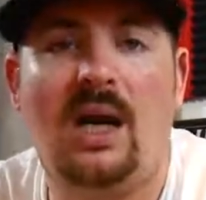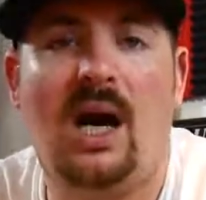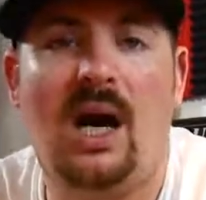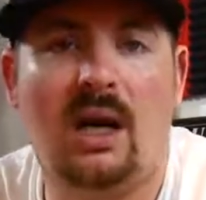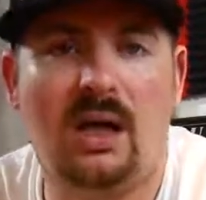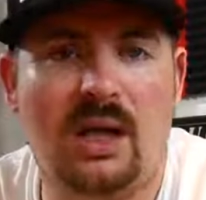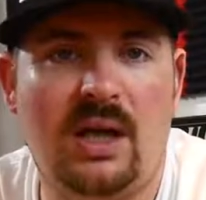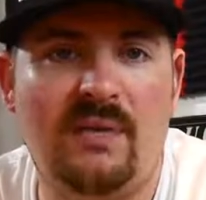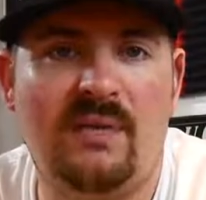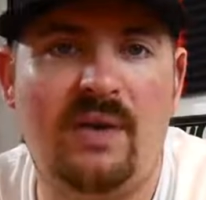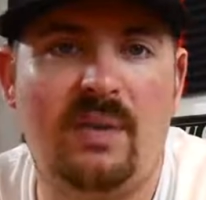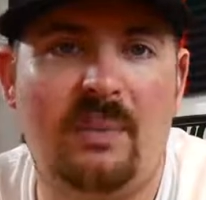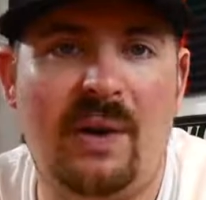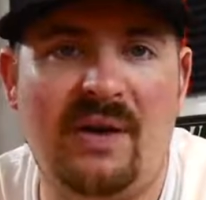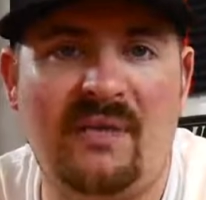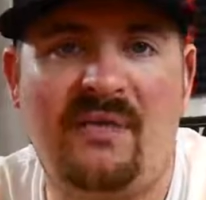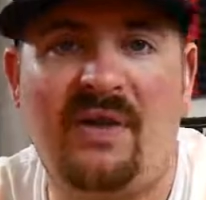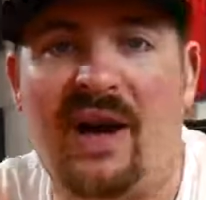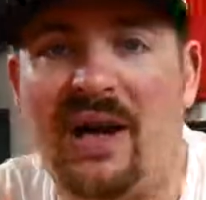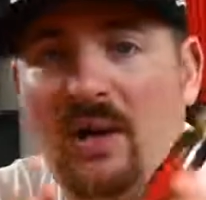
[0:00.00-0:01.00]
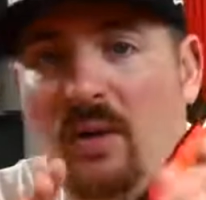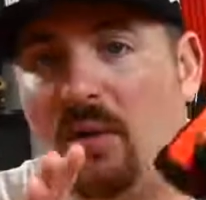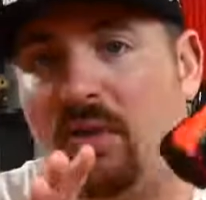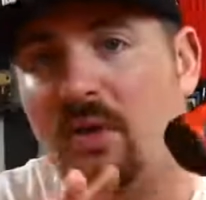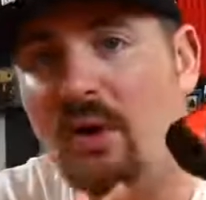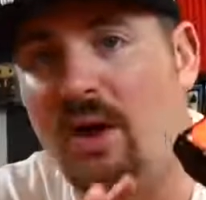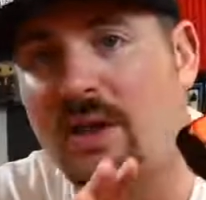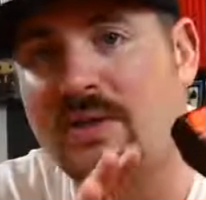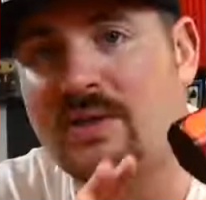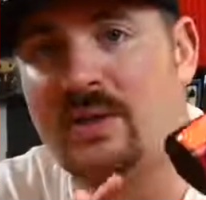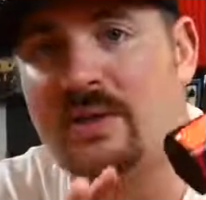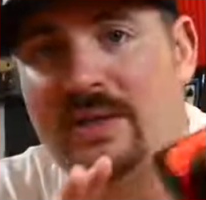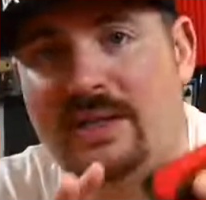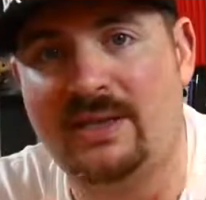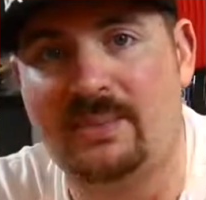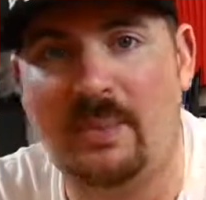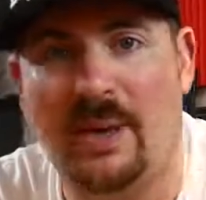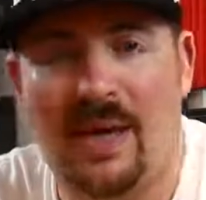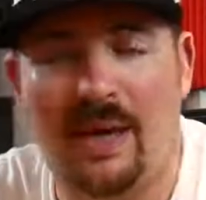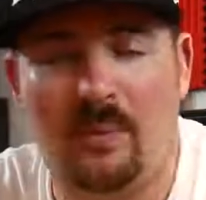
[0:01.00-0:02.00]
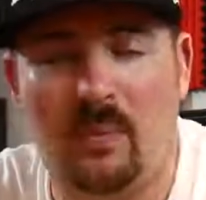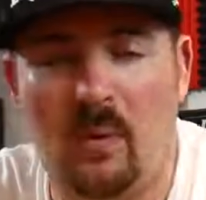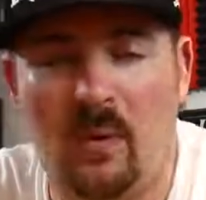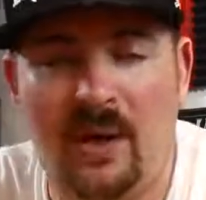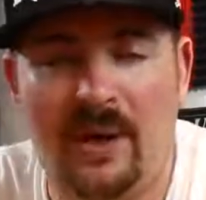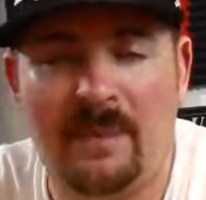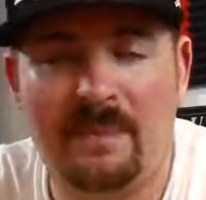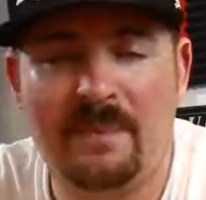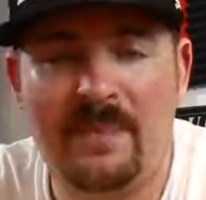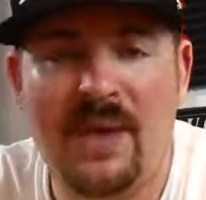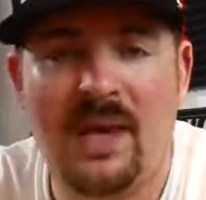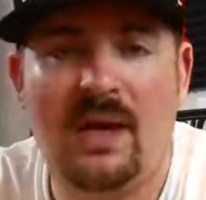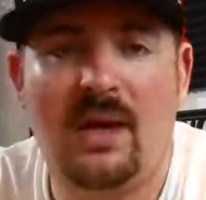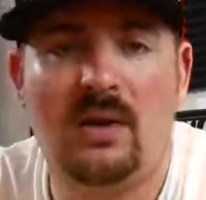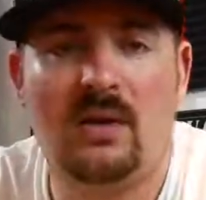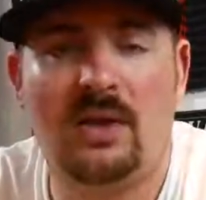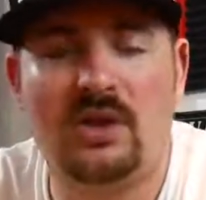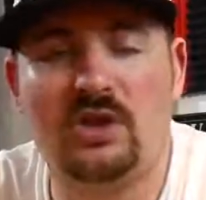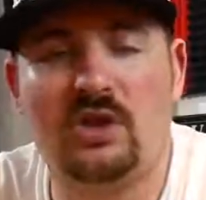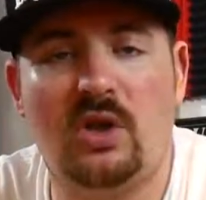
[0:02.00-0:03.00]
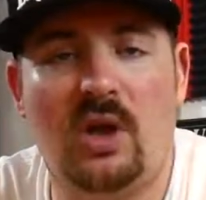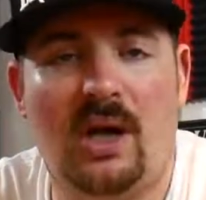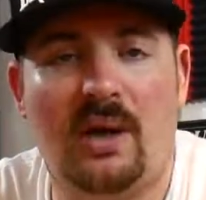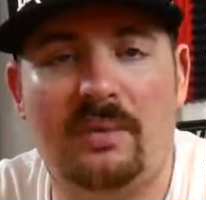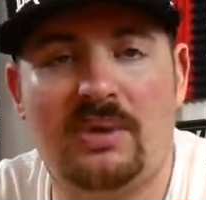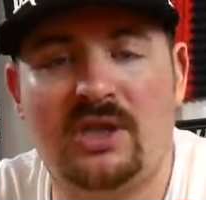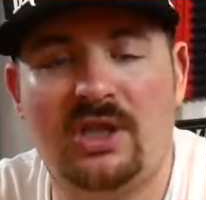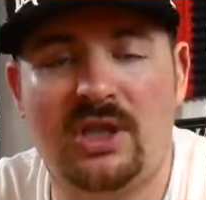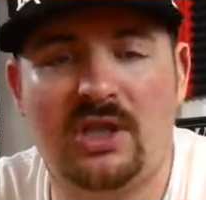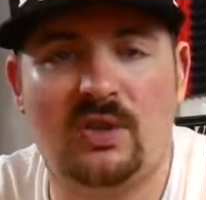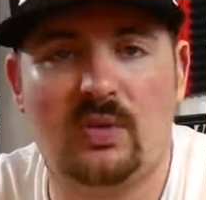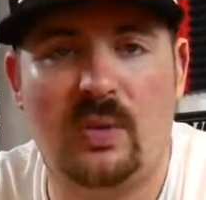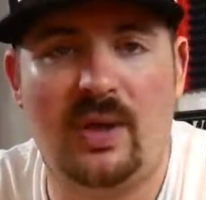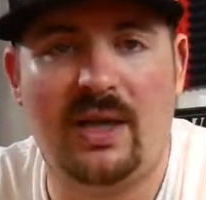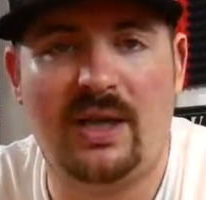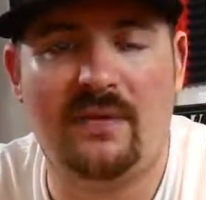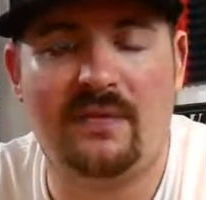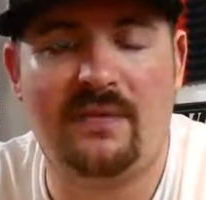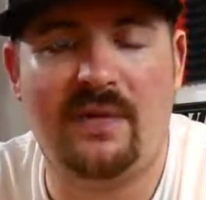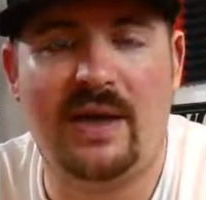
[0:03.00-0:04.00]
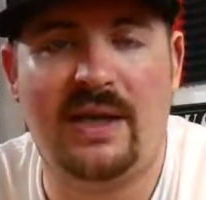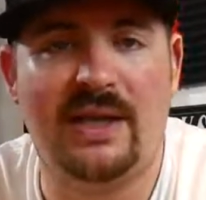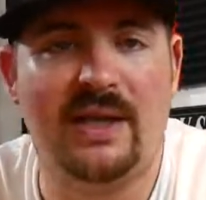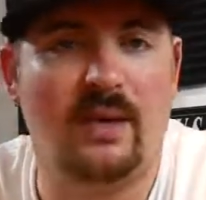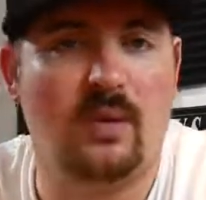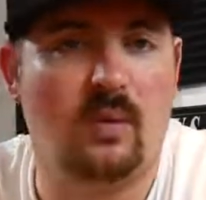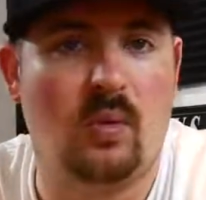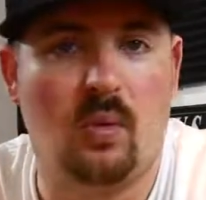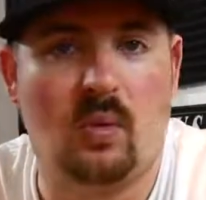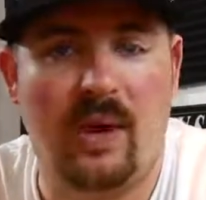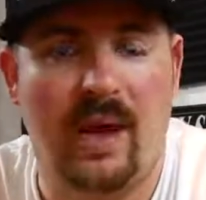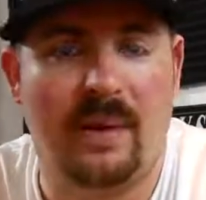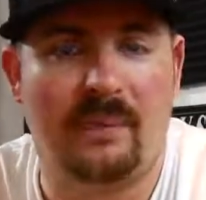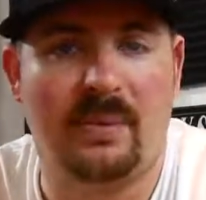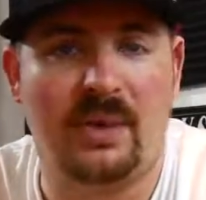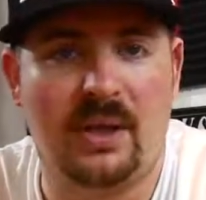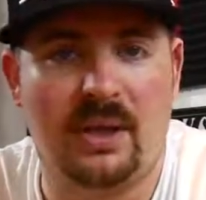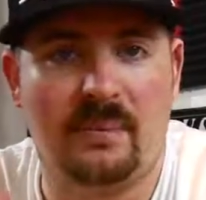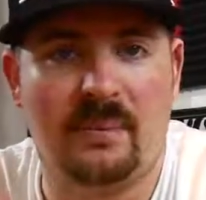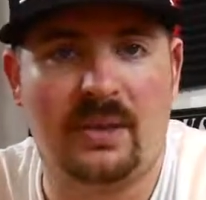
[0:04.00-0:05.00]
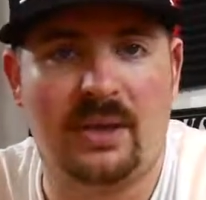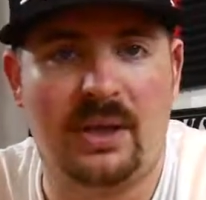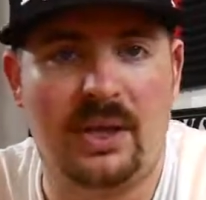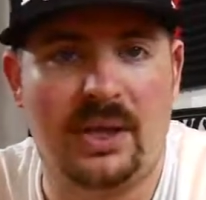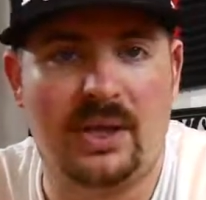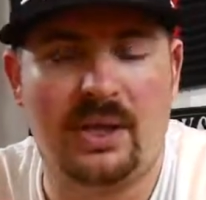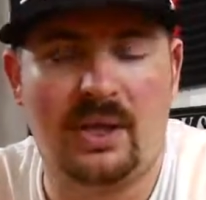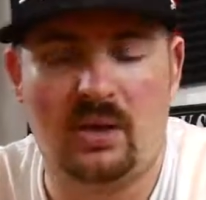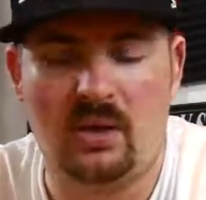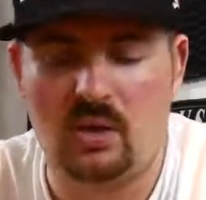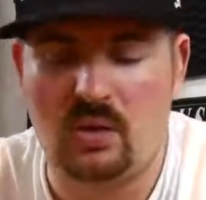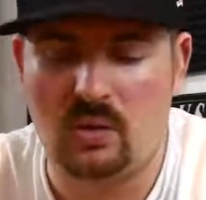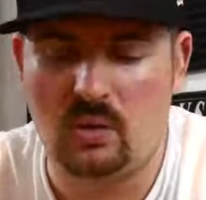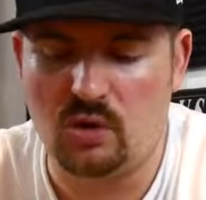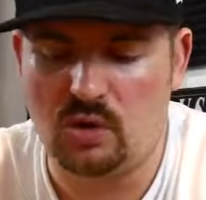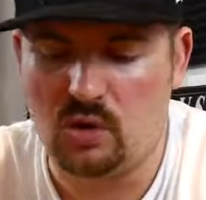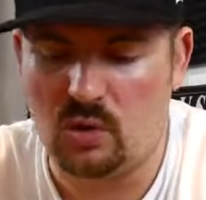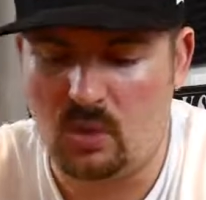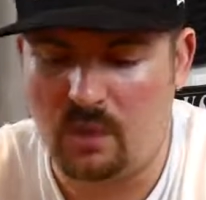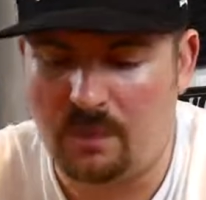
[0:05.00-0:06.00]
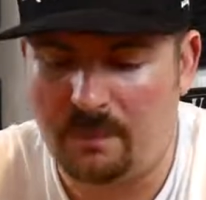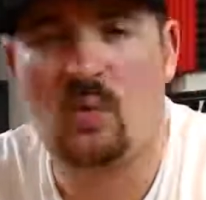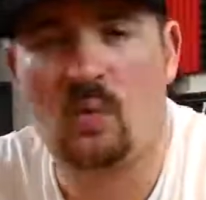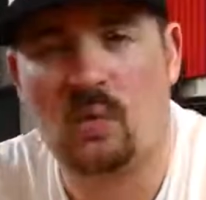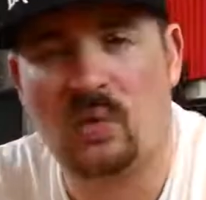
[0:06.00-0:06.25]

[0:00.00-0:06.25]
I'll give you my final thoughts on this bad boy, let you know how much it is where you can find it, and we'll wrap it up like usual.